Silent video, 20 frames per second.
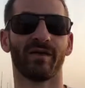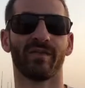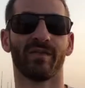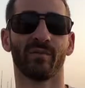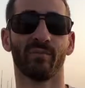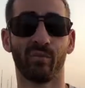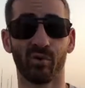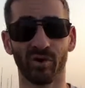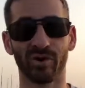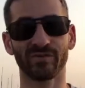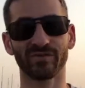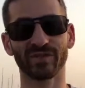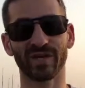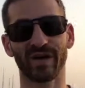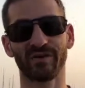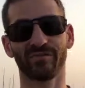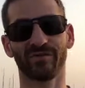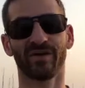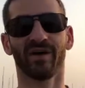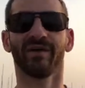the port of
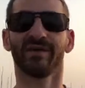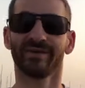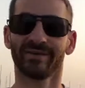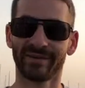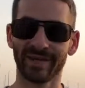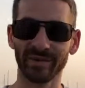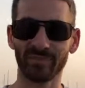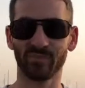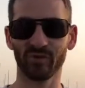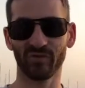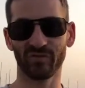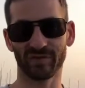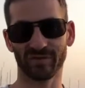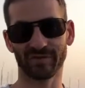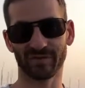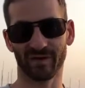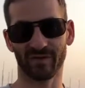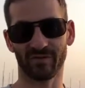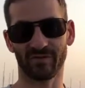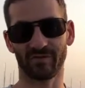Jaffa did prove
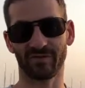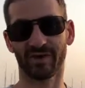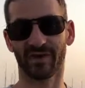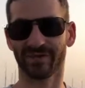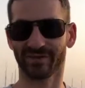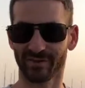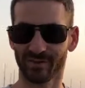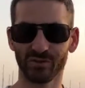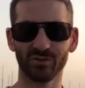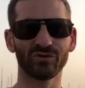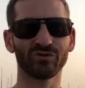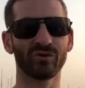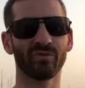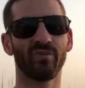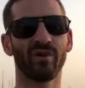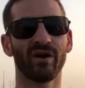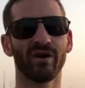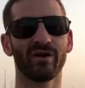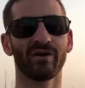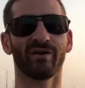itself as a crucial
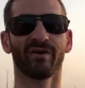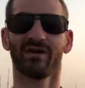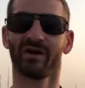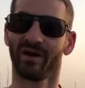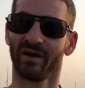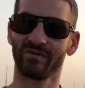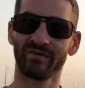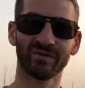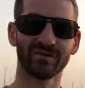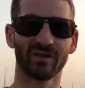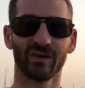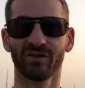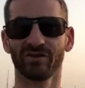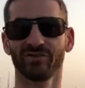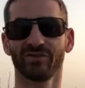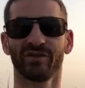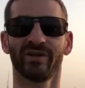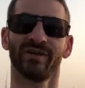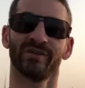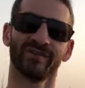part of this
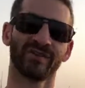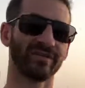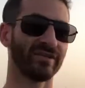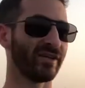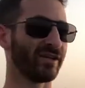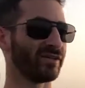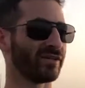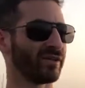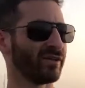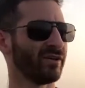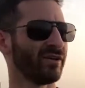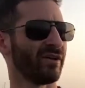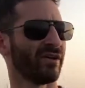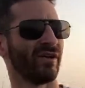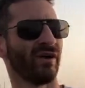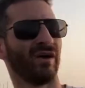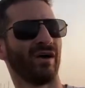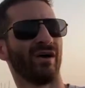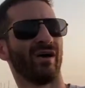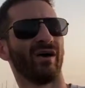country and this nation,
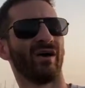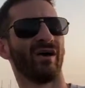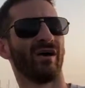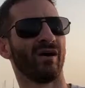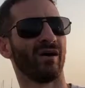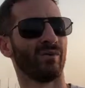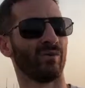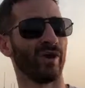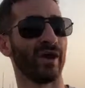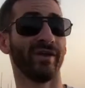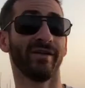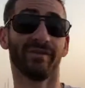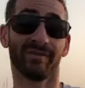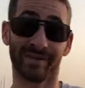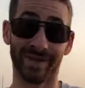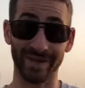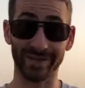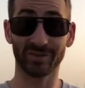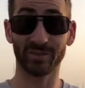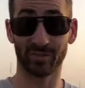when the
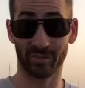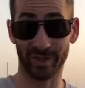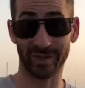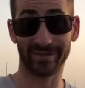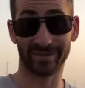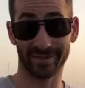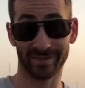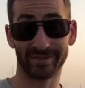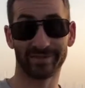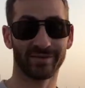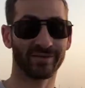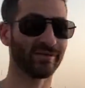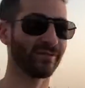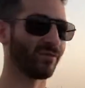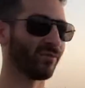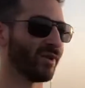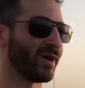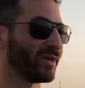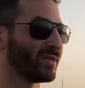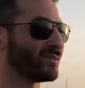next two places
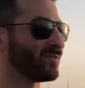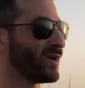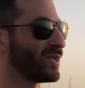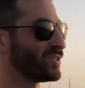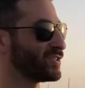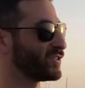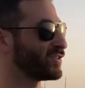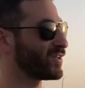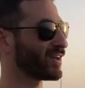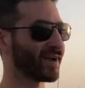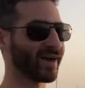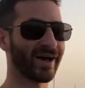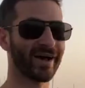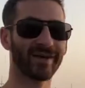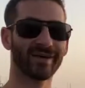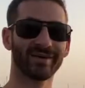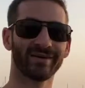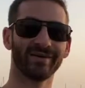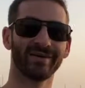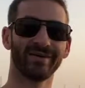where it's mentioned in Tanakh
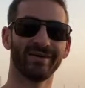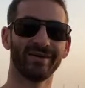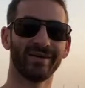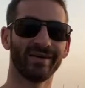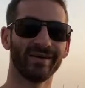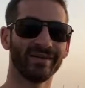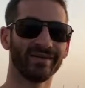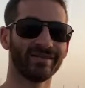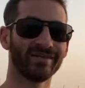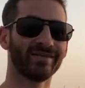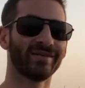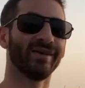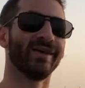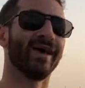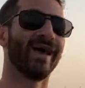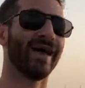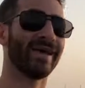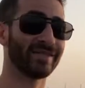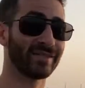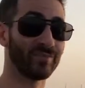is
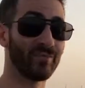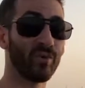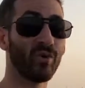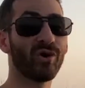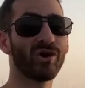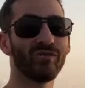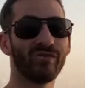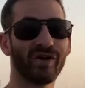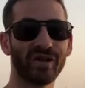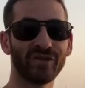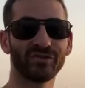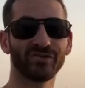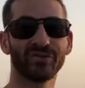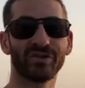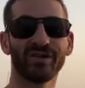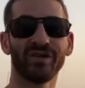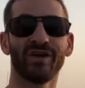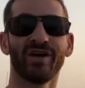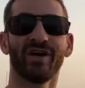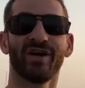as the port of
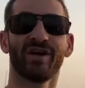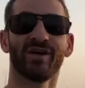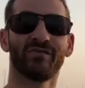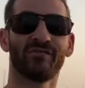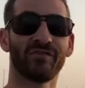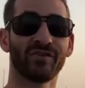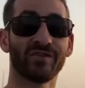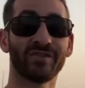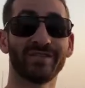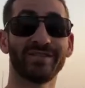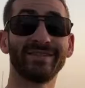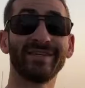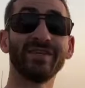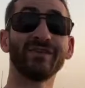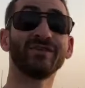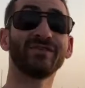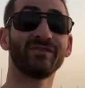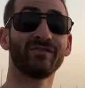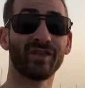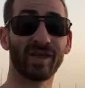entry for the
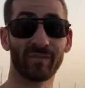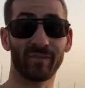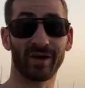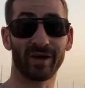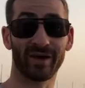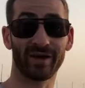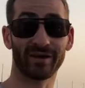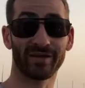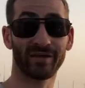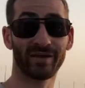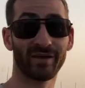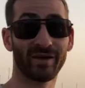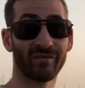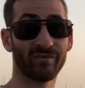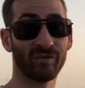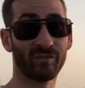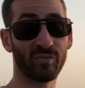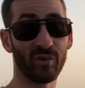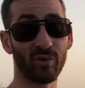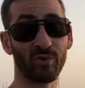cedars of Lebanon,
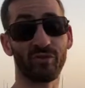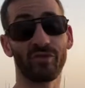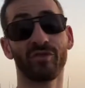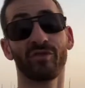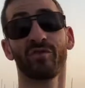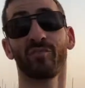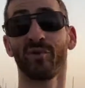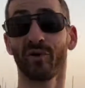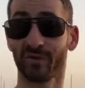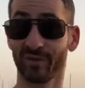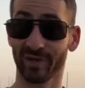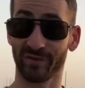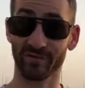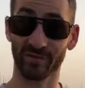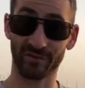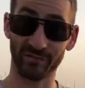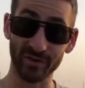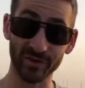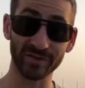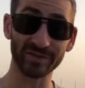for both the building of the
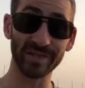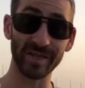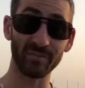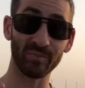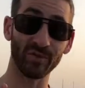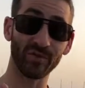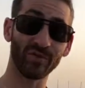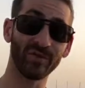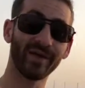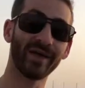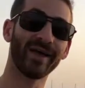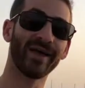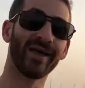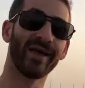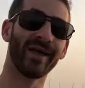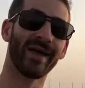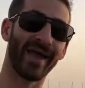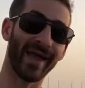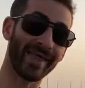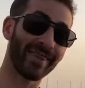first temple
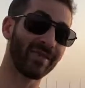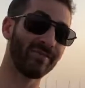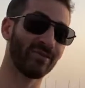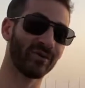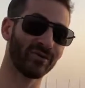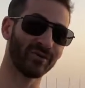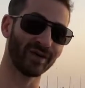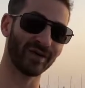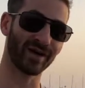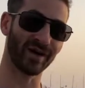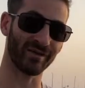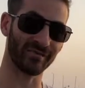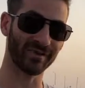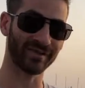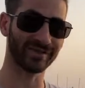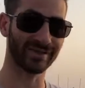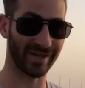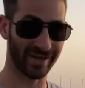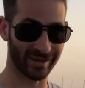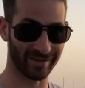and the building of the
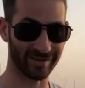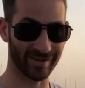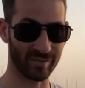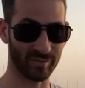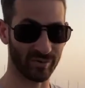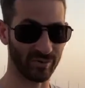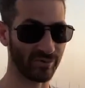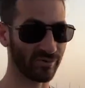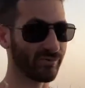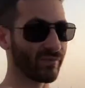second temple.